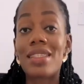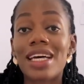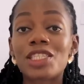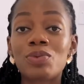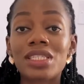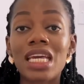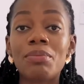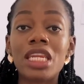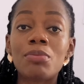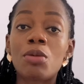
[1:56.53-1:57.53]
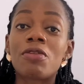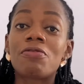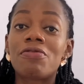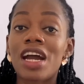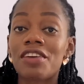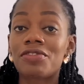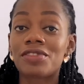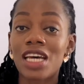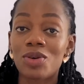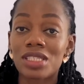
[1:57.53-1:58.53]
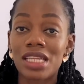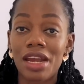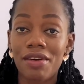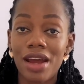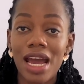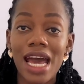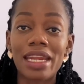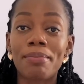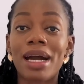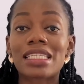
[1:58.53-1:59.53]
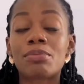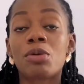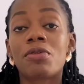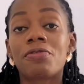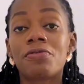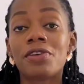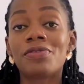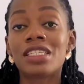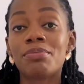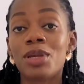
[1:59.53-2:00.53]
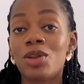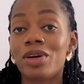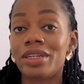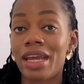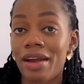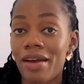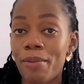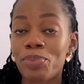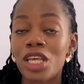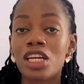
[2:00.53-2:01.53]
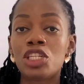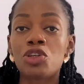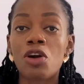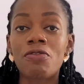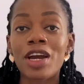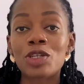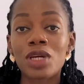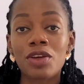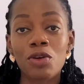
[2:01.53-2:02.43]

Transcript: start with a minimum of 5,000 naira and a maximum of 50 million naira. The offer usually